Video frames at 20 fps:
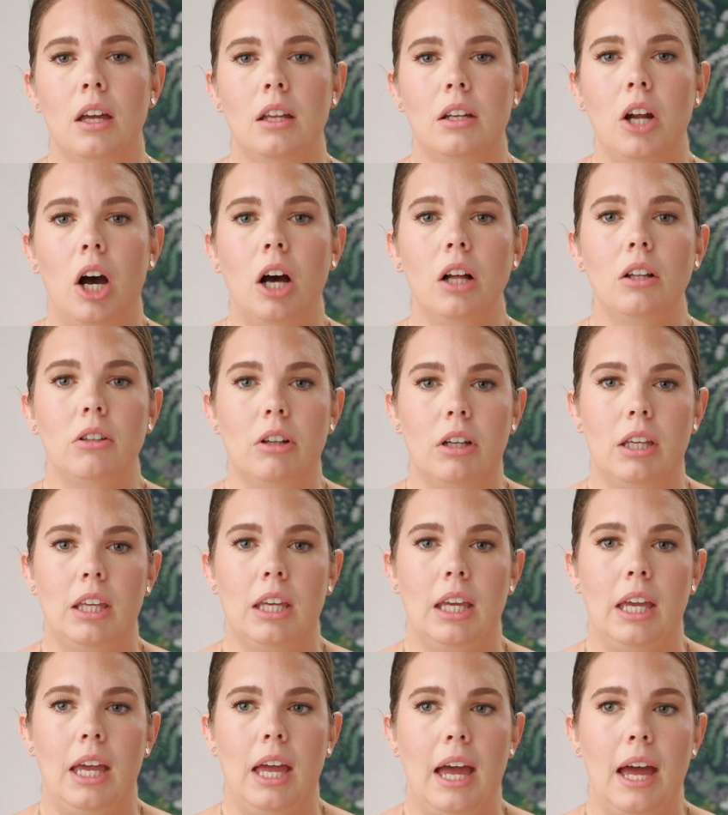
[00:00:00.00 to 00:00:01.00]
not
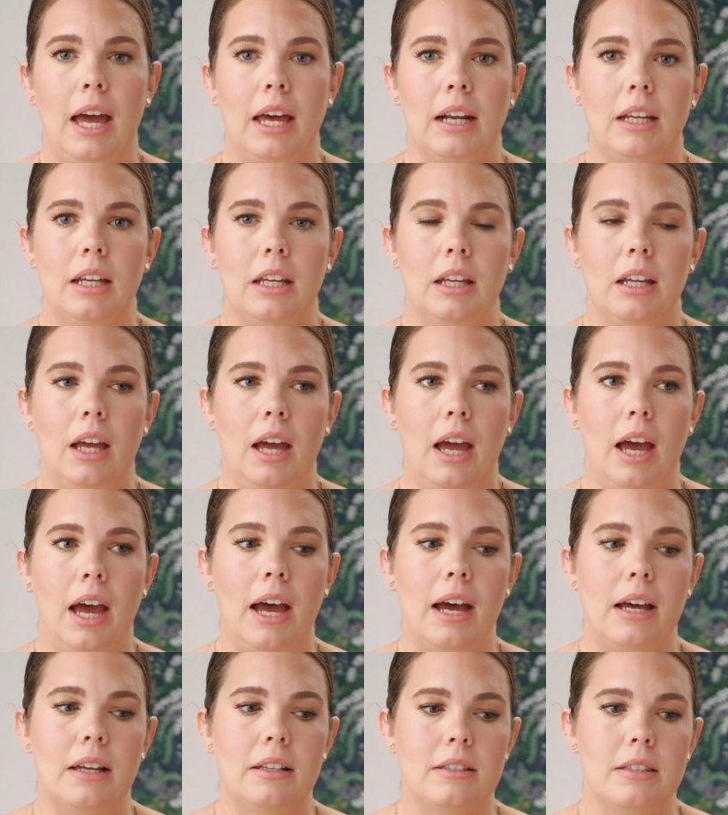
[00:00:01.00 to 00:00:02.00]
looking at it
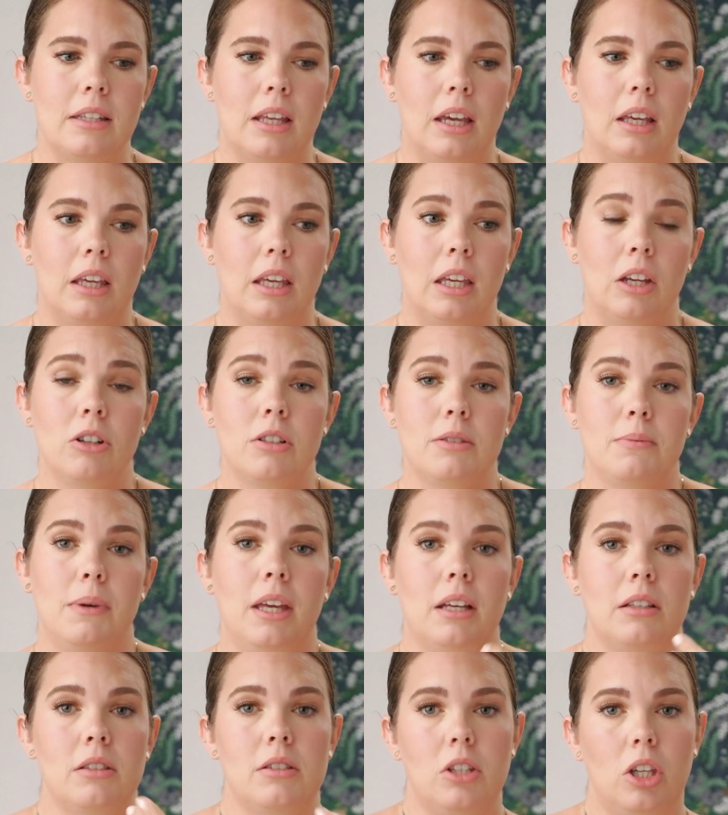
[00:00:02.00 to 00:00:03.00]
as like, here's my
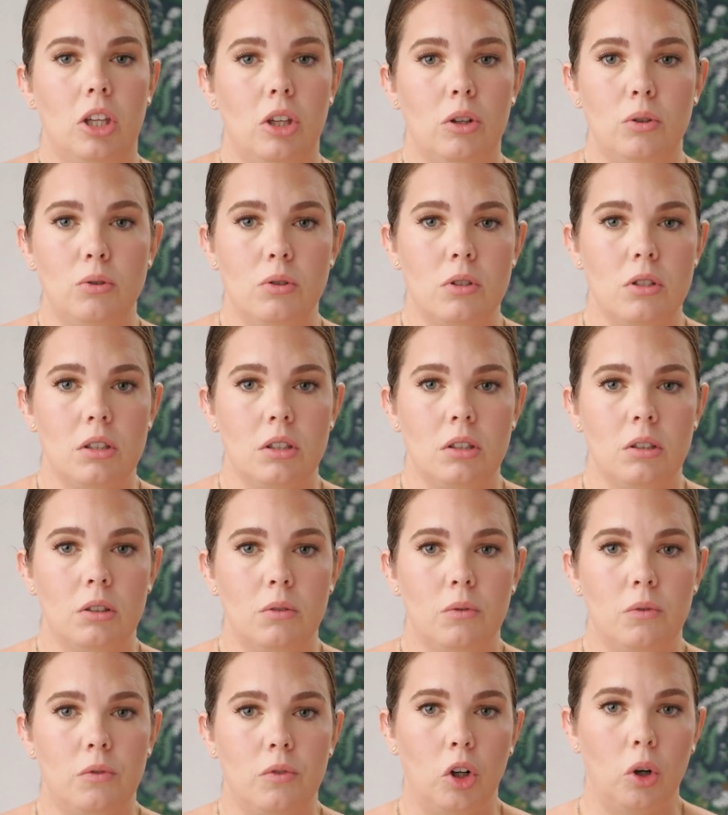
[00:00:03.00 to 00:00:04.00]
excuse
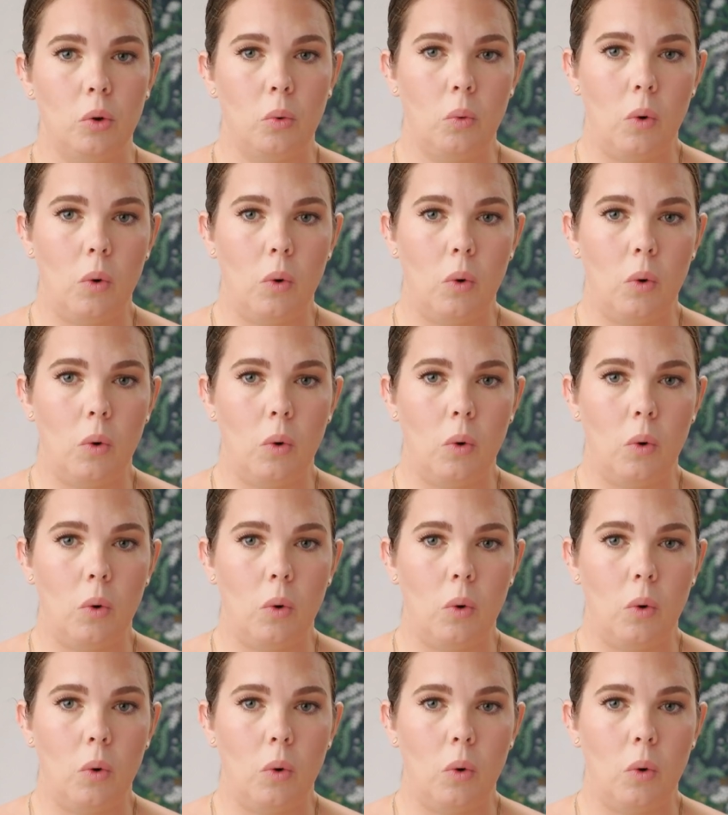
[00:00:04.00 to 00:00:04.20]
for